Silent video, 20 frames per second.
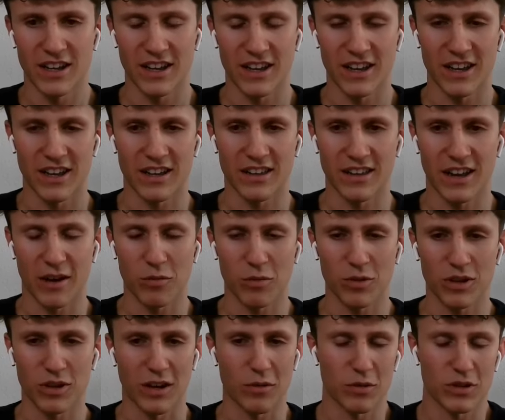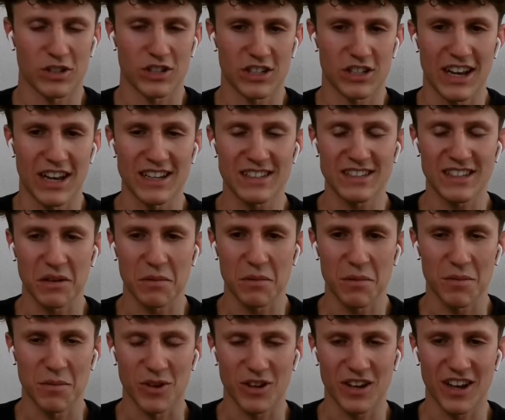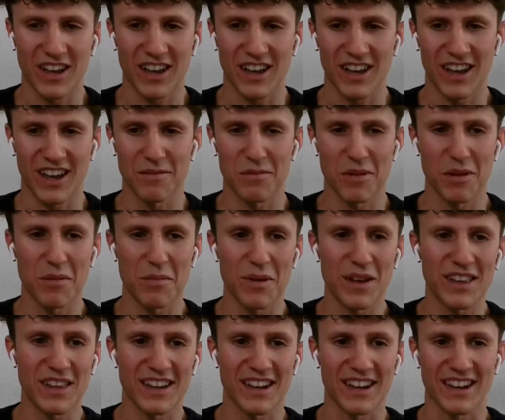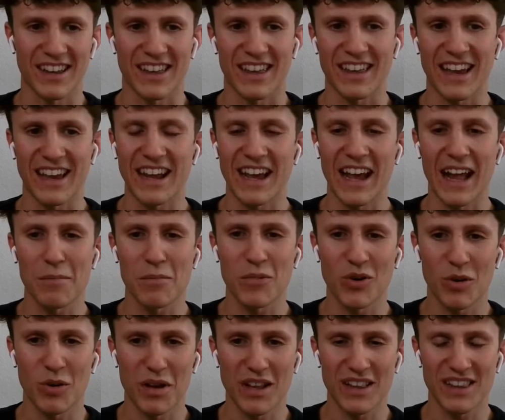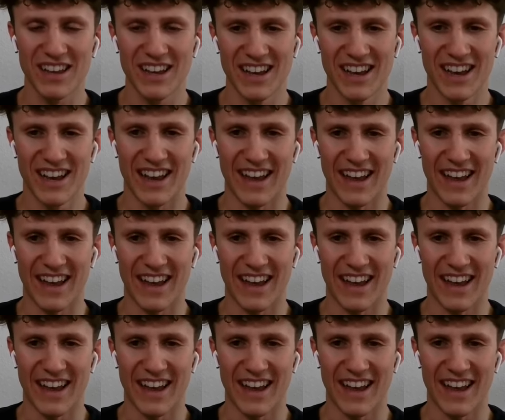and I, I was just asking him, okay, uh, baby Peter, can I help you a bit?